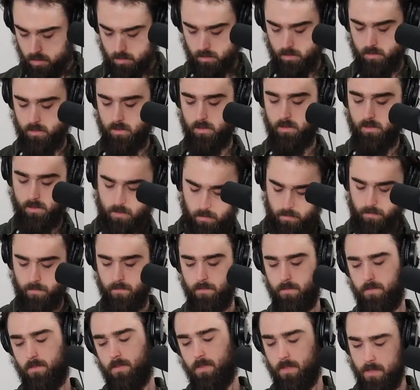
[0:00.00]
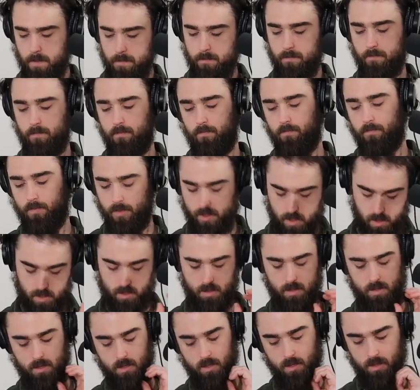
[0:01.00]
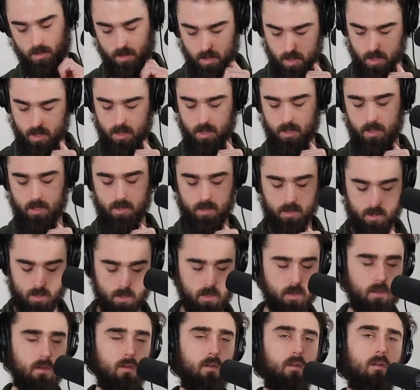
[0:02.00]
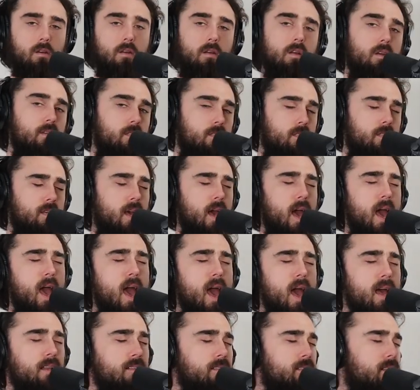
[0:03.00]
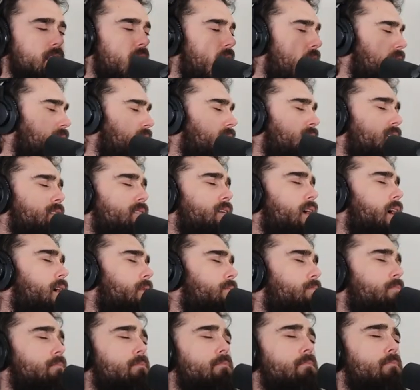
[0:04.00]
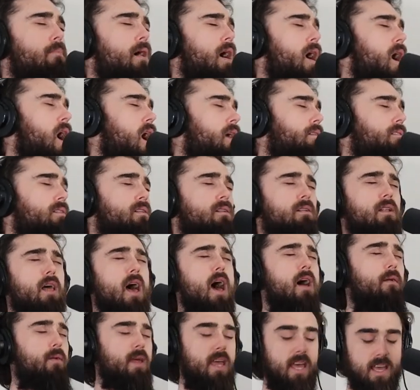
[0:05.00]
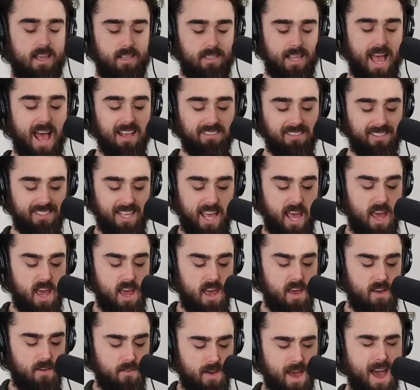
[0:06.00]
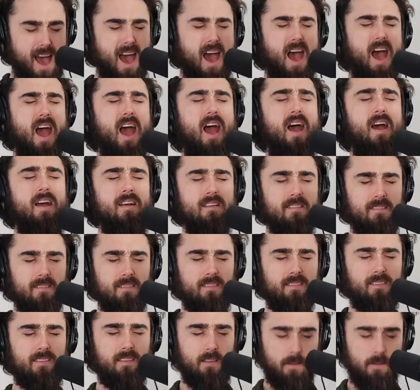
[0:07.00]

Austin Butler is our savior. Saint Austin Butler is our savior.